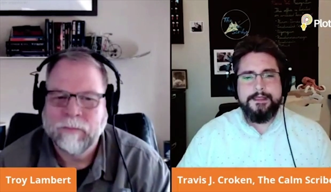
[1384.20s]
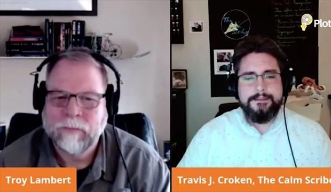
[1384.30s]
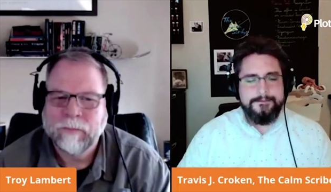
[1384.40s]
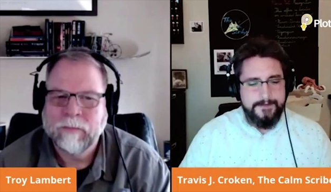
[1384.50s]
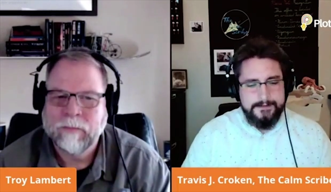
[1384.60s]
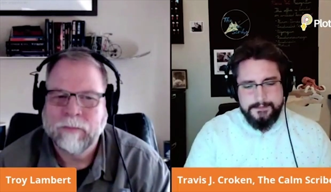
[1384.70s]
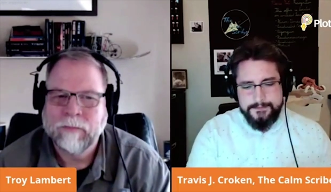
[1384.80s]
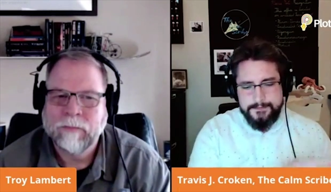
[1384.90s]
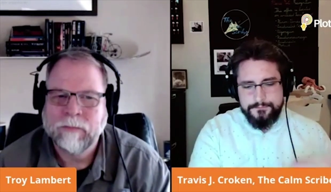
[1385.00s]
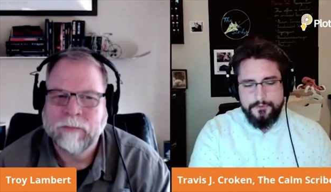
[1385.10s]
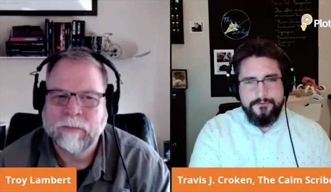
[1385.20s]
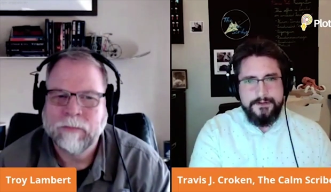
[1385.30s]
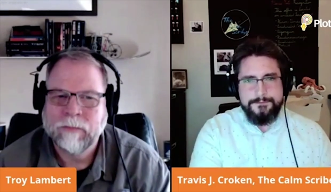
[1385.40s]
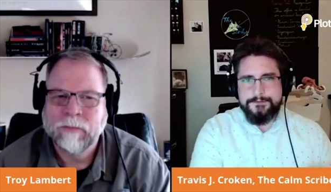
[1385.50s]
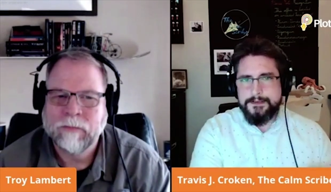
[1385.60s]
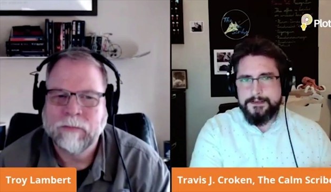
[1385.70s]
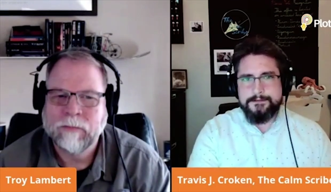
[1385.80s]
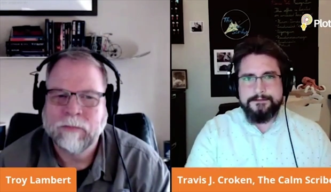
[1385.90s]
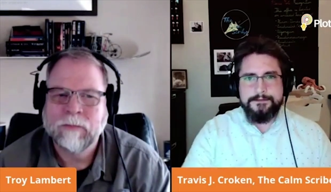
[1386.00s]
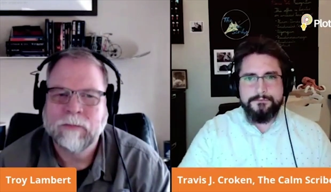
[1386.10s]
Speaker 1: the fact that these programs
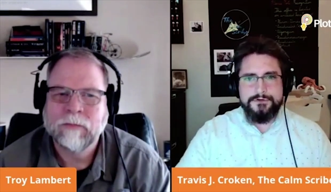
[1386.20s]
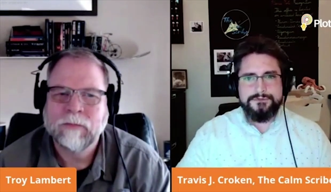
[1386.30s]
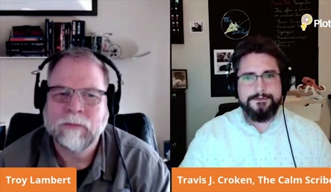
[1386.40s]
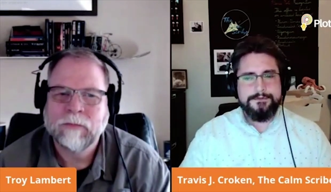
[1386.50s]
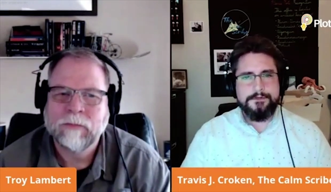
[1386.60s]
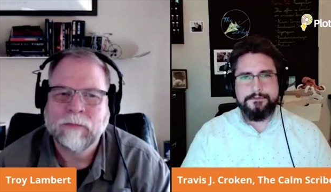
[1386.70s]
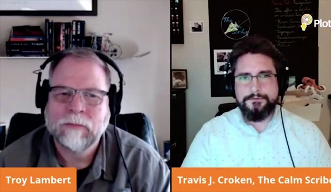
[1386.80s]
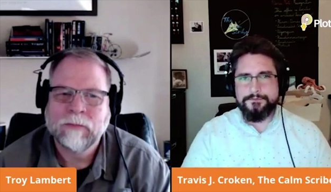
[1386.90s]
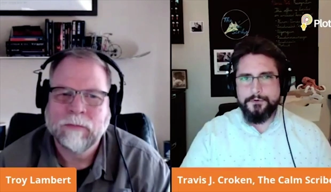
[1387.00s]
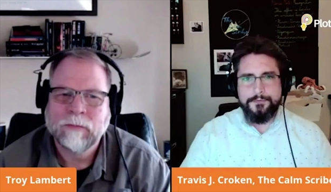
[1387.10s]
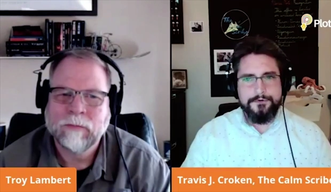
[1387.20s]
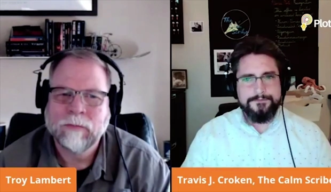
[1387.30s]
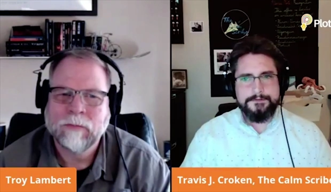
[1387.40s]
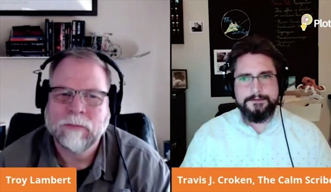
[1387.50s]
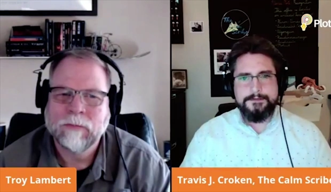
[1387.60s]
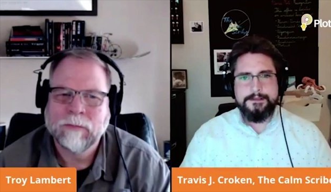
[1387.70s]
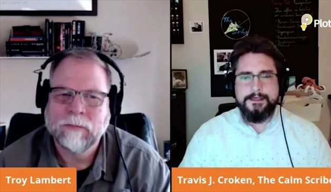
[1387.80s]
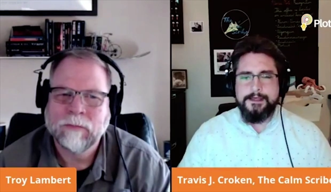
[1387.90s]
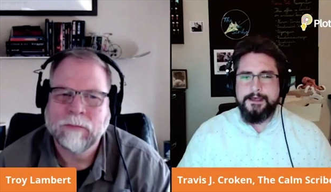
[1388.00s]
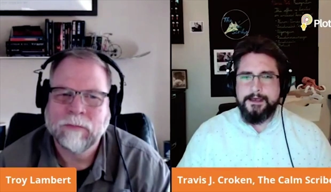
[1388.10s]
connect and merge with each other so perfectly,
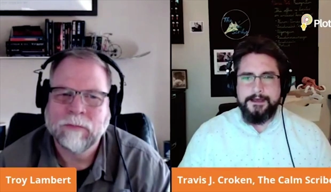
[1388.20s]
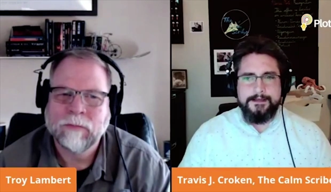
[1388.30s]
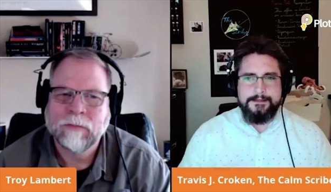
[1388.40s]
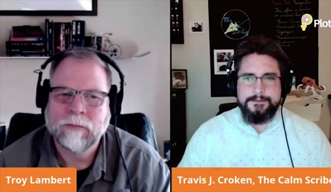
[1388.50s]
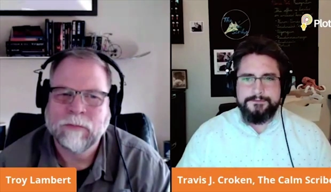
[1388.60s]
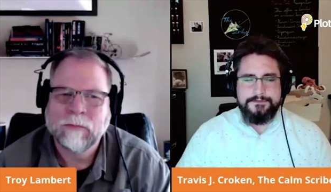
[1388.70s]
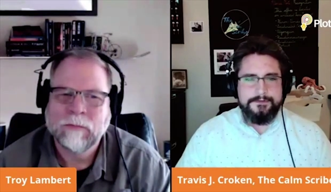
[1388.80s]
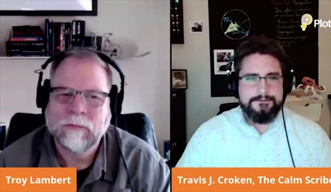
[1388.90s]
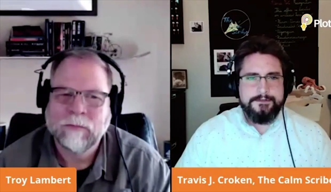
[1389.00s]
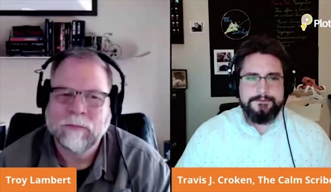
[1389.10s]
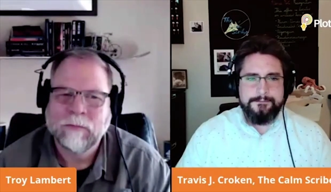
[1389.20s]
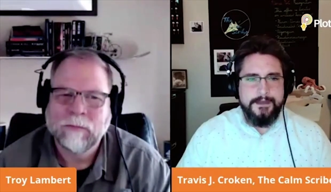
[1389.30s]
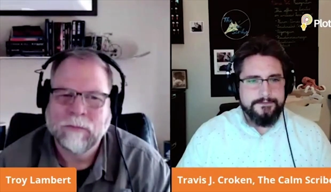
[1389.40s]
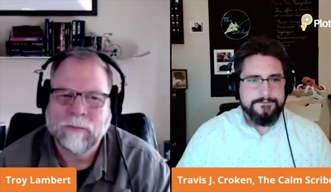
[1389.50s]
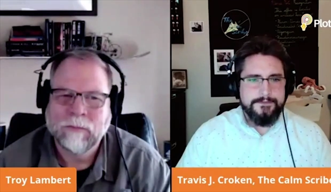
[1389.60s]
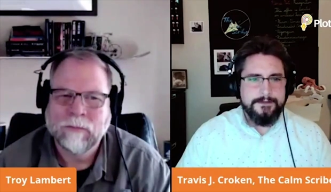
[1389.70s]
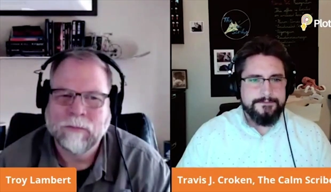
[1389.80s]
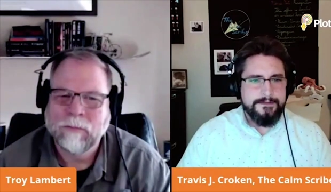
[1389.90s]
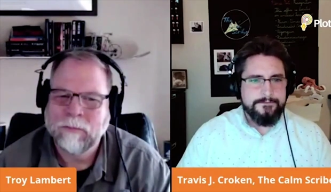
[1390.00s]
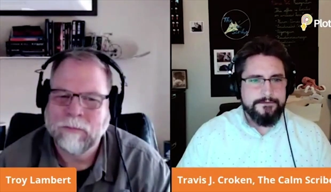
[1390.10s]
uh, it's just, it's a massive
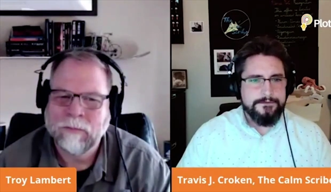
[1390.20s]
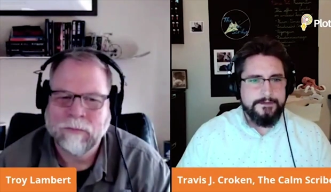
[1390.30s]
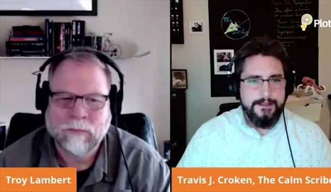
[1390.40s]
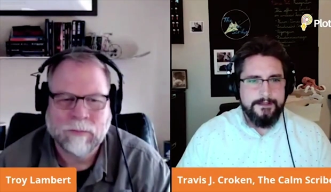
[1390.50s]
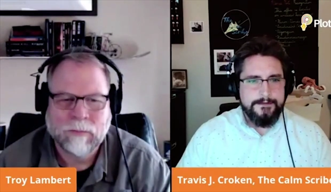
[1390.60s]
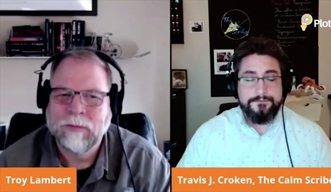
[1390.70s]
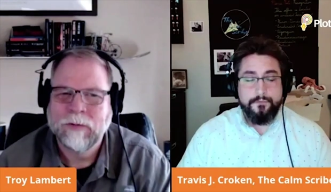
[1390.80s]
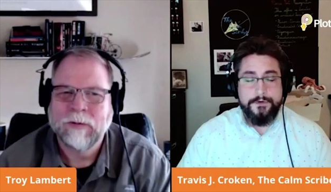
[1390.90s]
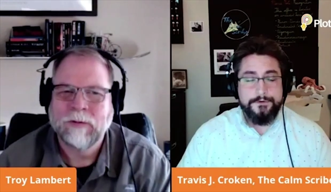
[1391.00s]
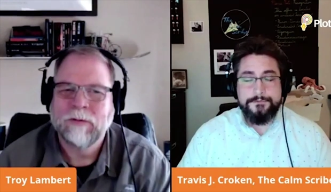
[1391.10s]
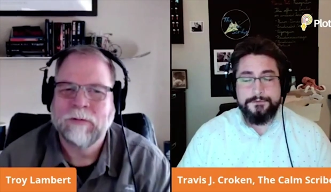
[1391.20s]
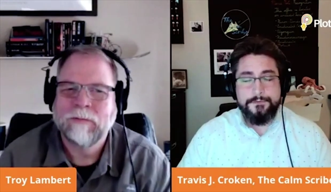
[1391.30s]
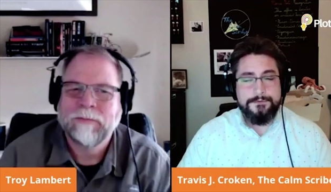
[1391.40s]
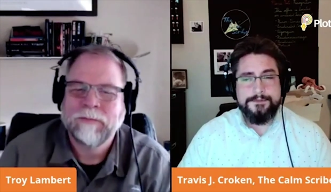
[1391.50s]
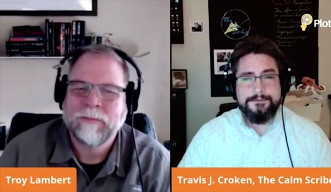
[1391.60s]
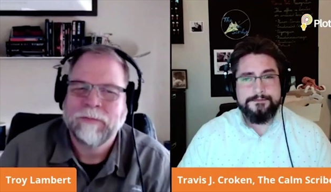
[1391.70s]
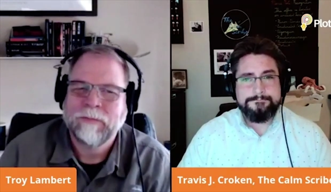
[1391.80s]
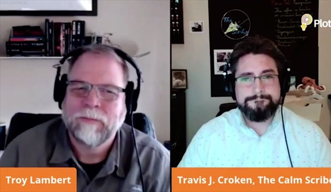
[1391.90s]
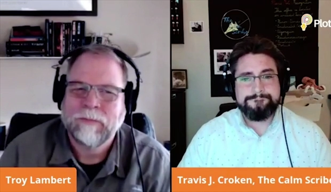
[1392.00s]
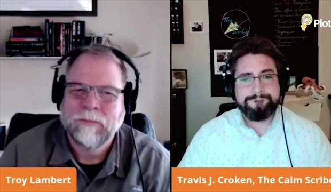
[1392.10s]
time
Speaker 2: saver and wonderful to work with.
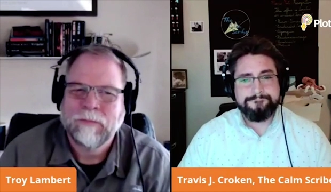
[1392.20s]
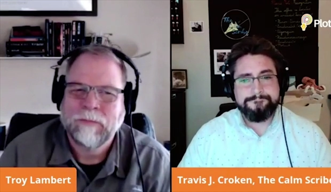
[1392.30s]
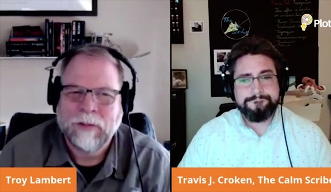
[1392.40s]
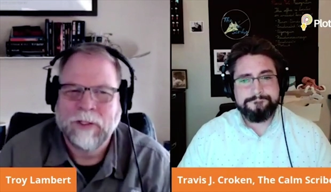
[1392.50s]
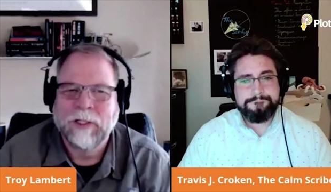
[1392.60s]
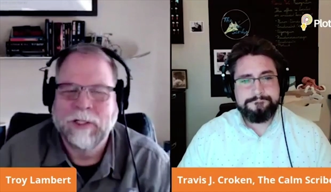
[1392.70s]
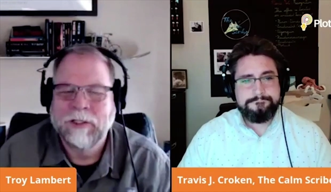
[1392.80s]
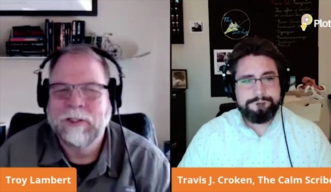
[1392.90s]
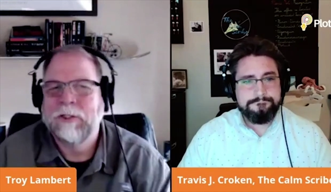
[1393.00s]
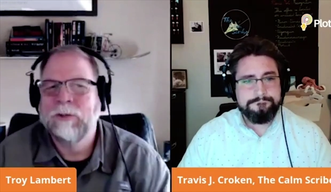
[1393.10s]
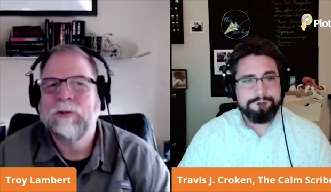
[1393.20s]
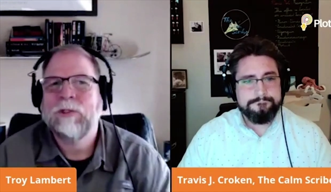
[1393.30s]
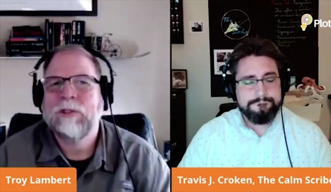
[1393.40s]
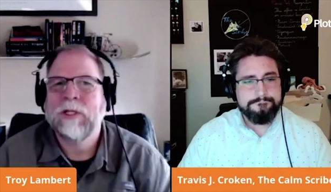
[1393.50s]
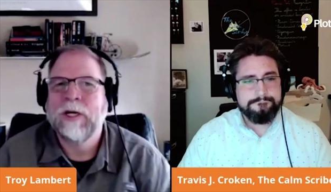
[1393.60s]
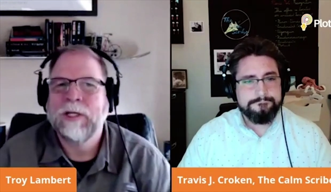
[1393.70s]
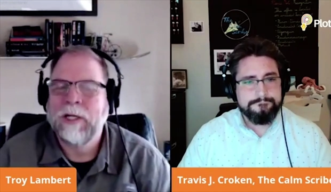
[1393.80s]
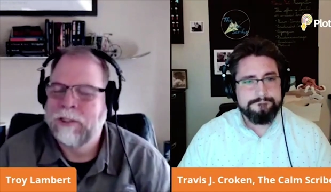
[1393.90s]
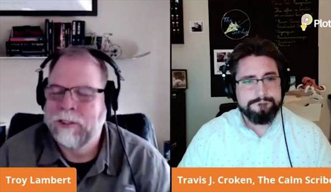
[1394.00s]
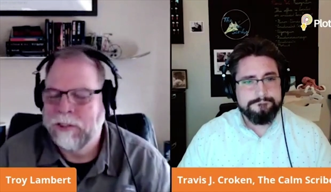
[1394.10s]
It is huge. I
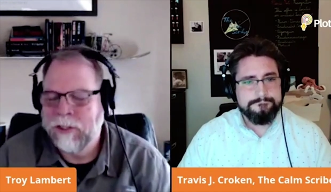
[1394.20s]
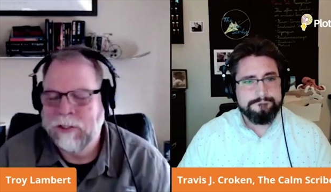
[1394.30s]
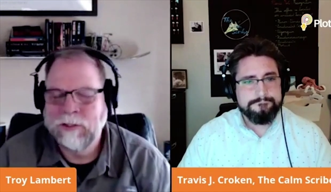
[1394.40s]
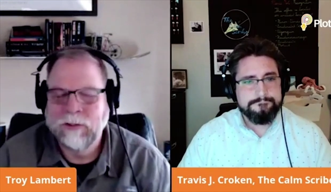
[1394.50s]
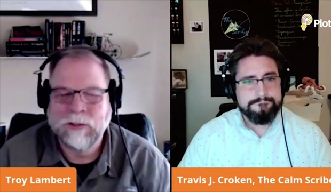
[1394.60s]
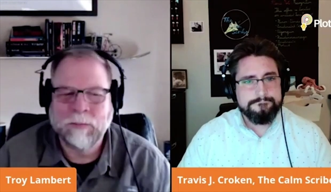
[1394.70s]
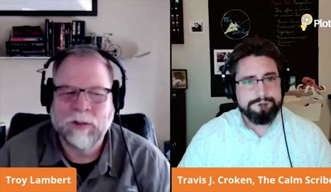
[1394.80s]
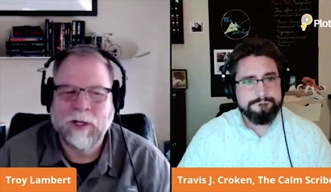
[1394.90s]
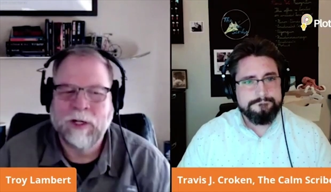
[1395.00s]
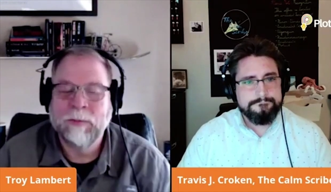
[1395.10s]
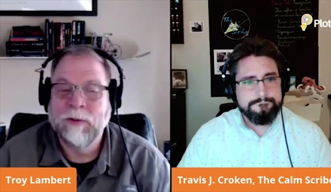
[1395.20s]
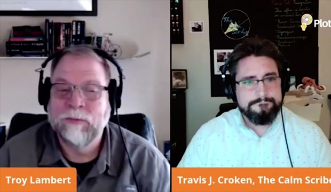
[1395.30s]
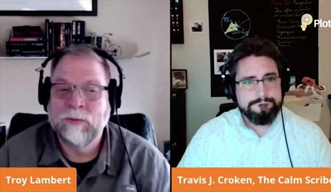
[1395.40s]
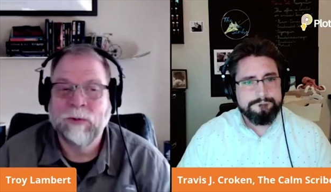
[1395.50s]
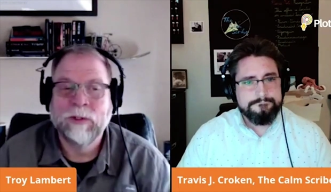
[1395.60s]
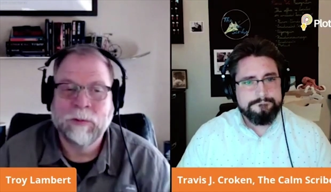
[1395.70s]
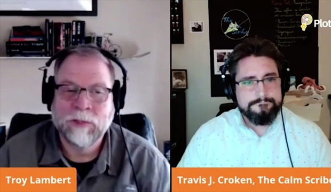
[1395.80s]
actually started using Plottr before there was